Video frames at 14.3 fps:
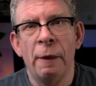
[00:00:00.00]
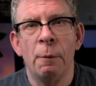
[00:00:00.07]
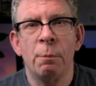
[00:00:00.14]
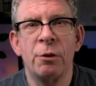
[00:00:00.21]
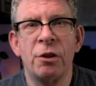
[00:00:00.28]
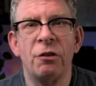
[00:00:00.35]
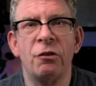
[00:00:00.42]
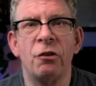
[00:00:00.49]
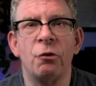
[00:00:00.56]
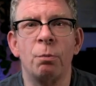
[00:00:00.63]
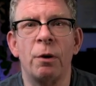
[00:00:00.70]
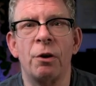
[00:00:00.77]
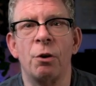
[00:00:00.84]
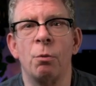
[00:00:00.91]
But this
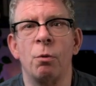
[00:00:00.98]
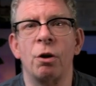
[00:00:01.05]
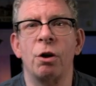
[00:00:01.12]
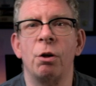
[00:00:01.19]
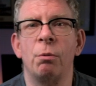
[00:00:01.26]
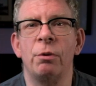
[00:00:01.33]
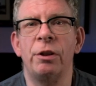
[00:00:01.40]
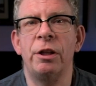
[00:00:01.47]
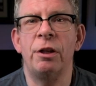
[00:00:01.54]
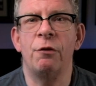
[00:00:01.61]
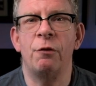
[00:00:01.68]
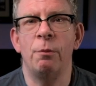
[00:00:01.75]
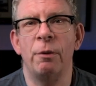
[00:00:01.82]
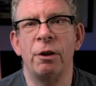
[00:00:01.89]
is where the worker will need
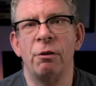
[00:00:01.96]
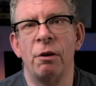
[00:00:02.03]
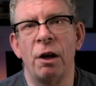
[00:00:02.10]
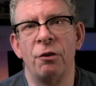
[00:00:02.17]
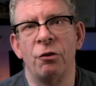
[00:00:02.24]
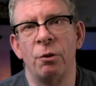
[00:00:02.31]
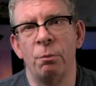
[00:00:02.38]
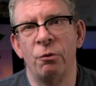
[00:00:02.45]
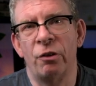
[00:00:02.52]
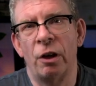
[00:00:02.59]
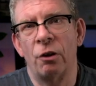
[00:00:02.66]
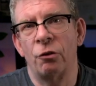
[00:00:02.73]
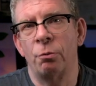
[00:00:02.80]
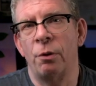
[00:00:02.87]
to familiarize
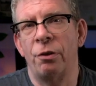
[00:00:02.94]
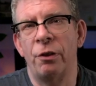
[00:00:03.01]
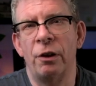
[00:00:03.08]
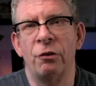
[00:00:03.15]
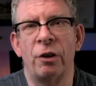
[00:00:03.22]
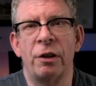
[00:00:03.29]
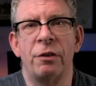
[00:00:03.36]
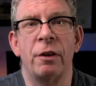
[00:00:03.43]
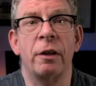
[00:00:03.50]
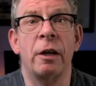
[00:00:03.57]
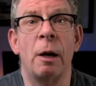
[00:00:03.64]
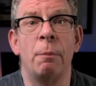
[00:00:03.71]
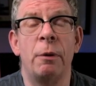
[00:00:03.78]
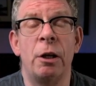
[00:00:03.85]
themselves with things like the
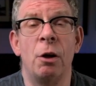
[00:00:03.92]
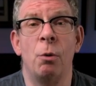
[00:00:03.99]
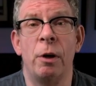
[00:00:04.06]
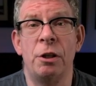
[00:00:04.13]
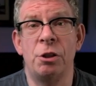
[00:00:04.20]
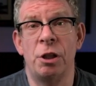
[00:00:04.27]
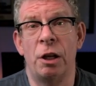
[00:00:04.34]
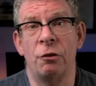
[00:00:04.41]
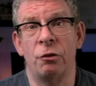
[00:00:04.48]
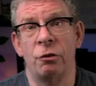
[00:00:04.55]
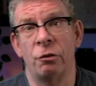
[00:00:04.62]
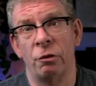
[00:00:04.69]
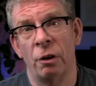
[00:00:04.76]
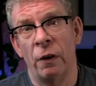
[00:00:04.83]
company
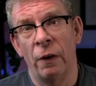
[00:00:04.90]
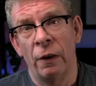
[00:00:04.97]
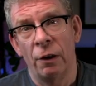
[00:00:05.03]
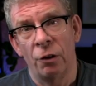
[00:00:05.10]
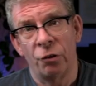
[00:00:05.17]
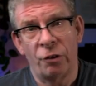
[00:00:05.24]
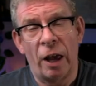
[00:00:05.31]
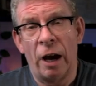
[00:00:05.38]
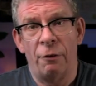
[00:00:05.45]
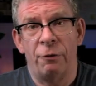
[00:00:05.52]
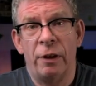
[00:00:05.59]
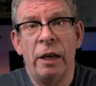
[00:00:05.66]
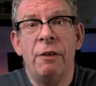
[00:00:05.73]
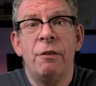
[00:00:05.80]
OHS
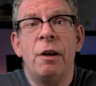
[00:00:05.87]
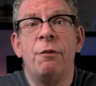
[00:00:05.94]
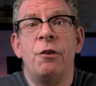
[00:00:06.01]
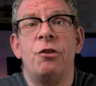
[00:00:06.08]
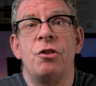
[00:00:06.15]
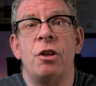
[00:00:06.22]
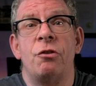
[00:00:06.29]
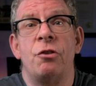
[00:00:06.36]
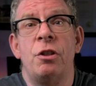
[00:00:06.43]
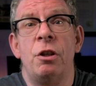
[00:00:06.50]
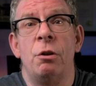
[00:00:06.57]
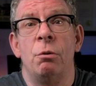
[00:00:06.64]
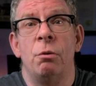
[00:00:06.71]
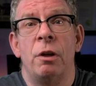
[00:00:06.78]
staff, even if it's just
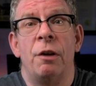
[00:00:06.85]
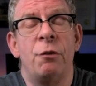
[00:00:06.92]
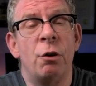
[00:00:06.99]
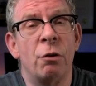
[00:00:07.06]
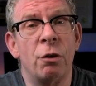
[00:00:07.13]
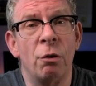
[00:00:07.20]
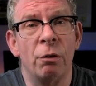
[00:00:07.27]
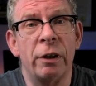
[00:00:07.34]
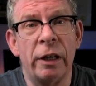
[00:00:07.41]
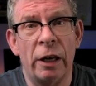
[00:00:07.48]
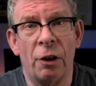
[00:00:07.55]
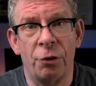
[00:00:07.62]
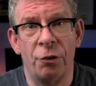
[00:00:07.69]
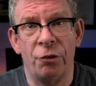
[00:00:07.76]
you. If you're the only
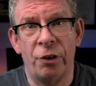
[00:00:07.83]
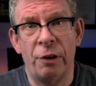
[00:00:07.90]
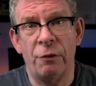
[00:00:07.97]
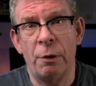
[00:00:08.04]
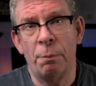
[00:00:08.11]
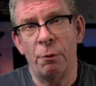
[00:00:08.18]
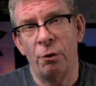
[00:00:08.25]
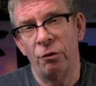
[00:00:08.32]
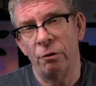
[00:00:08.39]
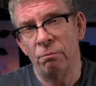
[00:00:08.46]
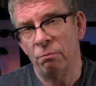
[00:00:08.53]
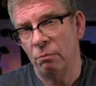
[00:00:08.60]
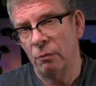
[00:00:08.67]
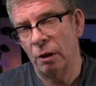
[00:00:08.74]
health and safety
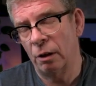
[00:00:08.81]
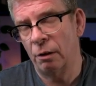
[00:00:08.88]
person,